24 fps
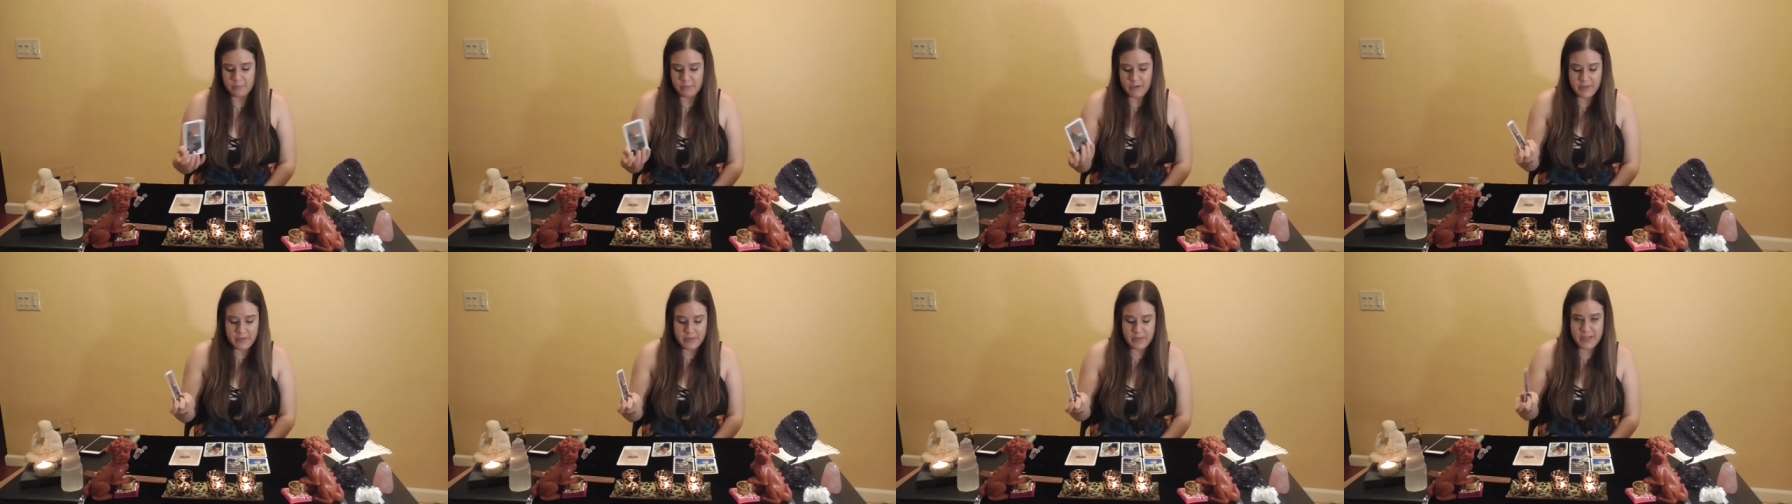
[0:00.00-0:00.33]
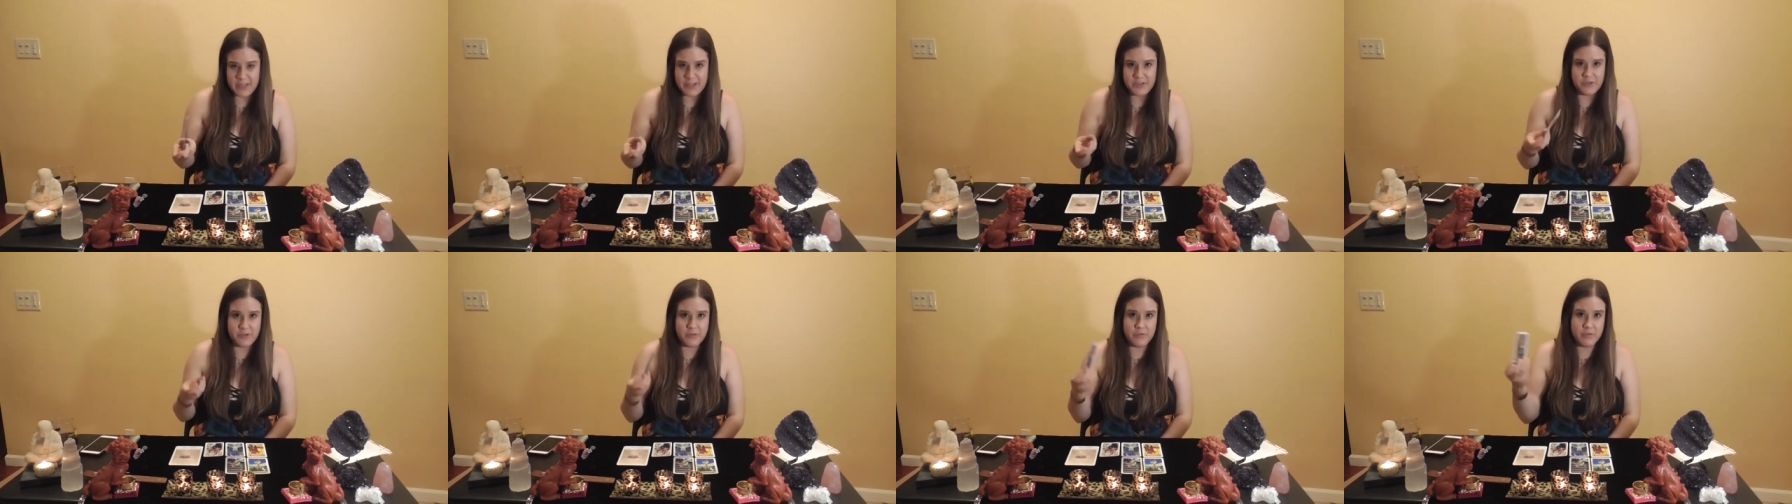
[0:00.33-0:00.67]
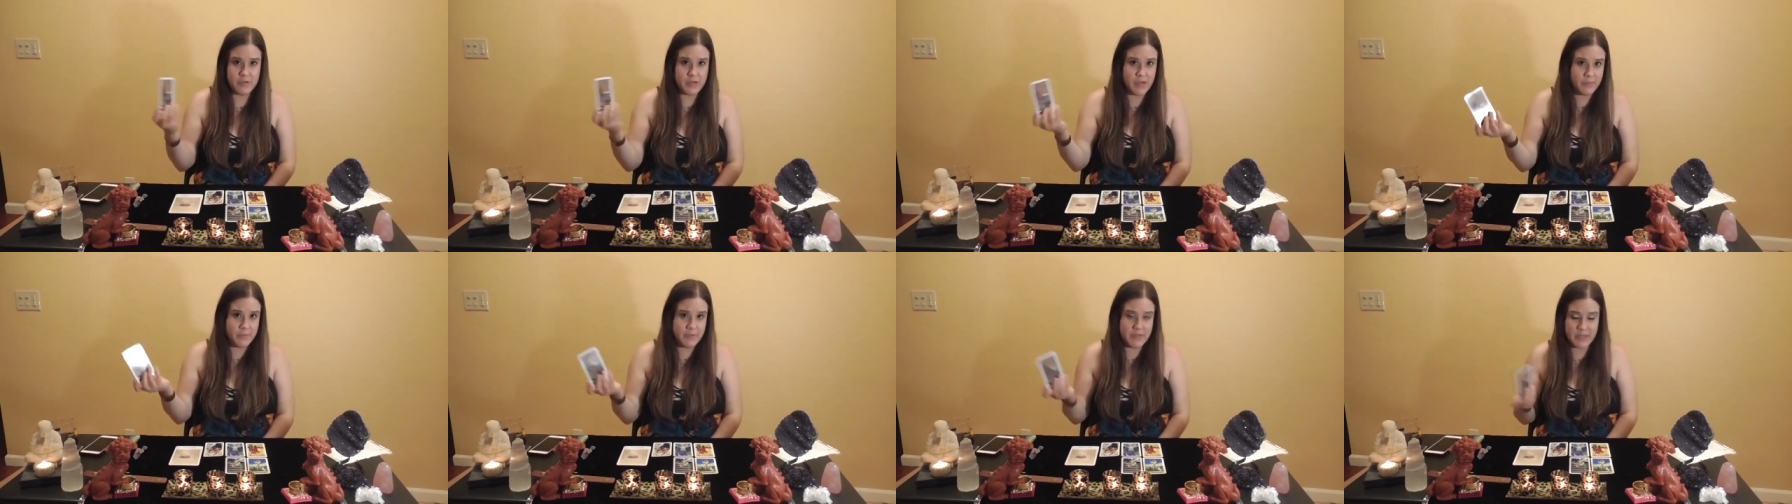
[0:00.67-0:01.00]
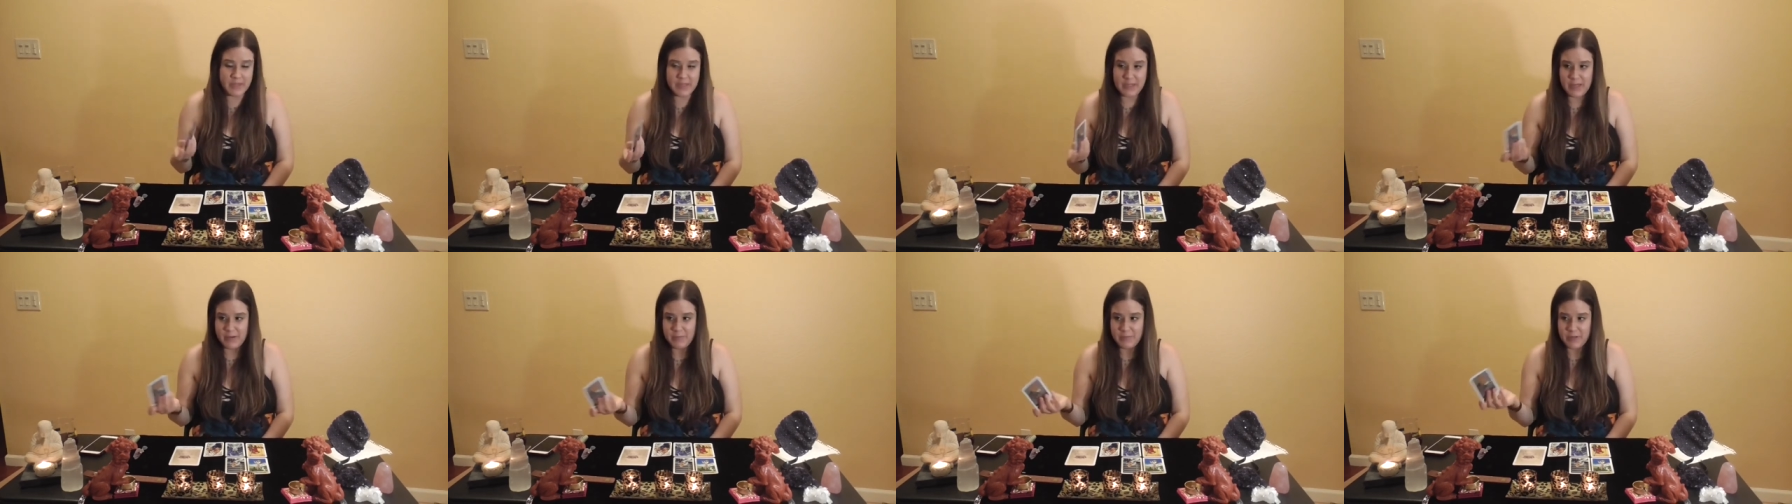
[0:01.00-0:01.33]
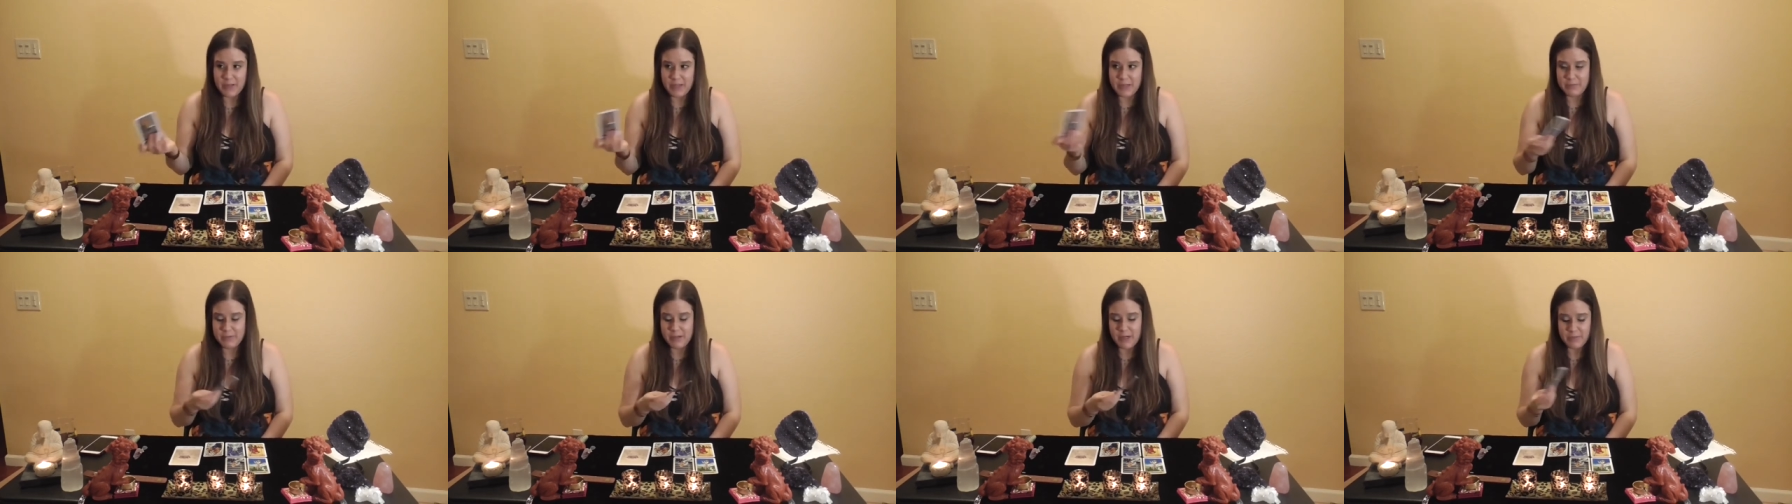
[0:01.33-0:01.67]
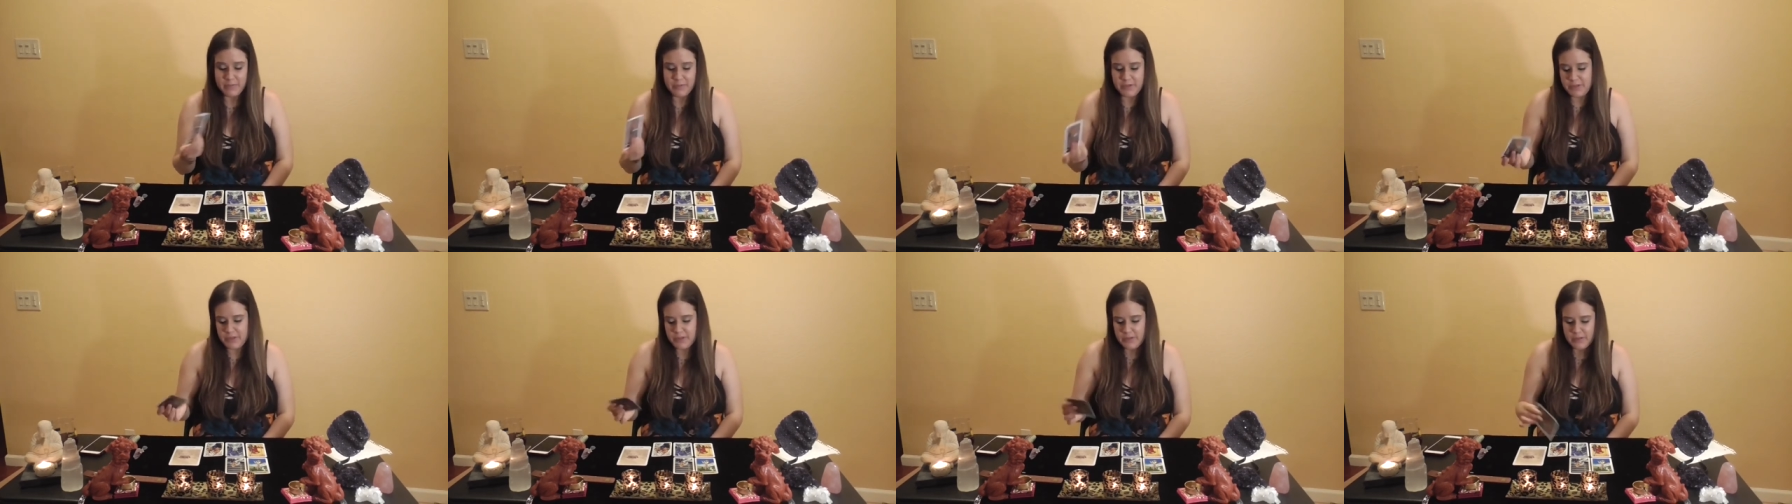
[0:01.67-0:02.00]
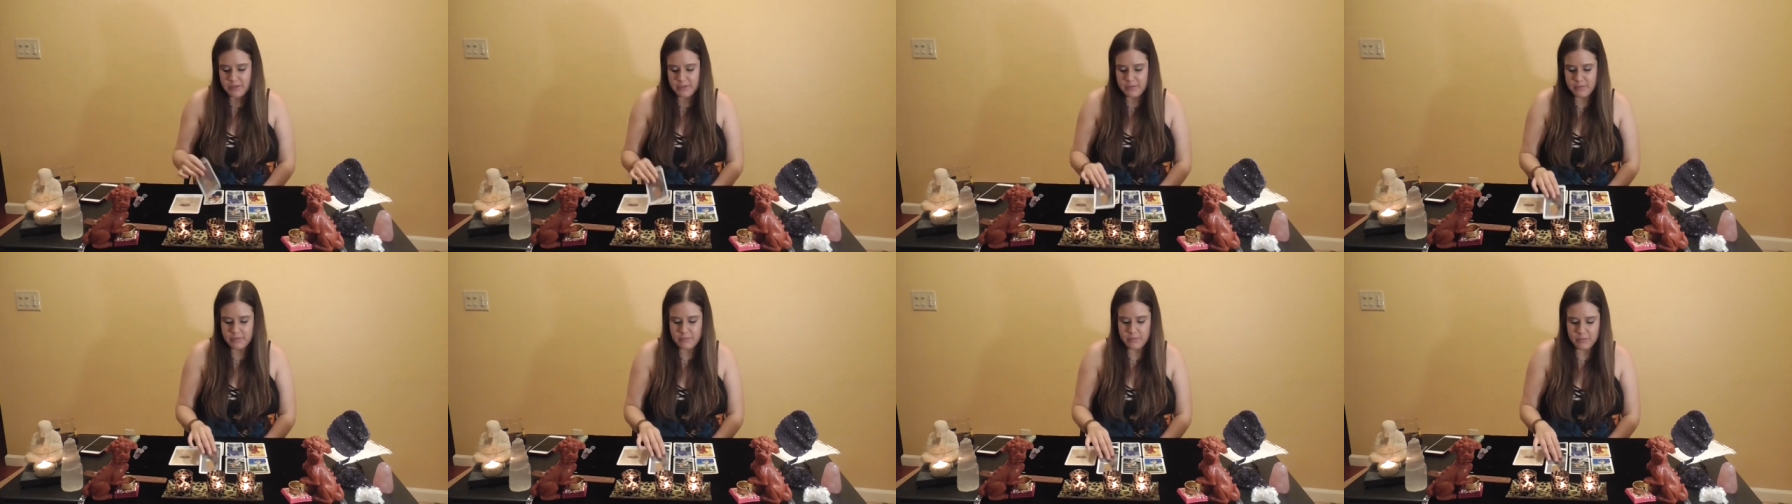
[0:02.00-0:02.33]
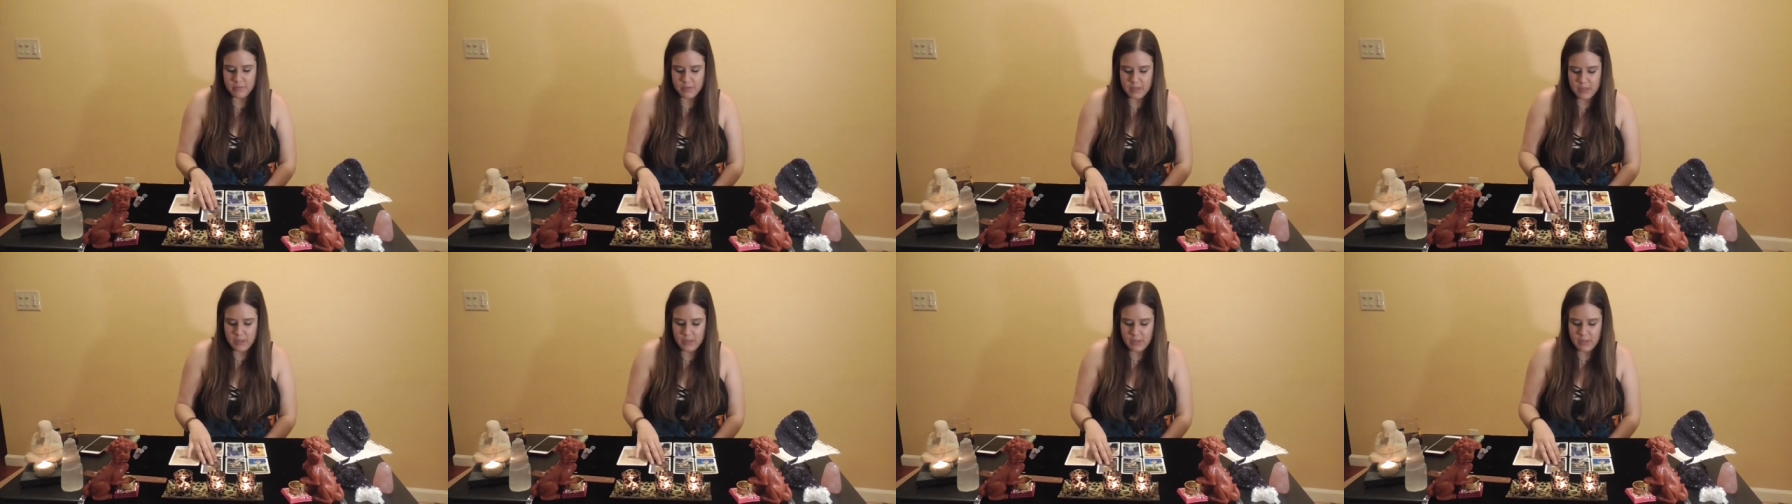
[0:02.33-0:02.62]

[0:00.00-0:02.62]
Whether that's you coming to them or them coming to you,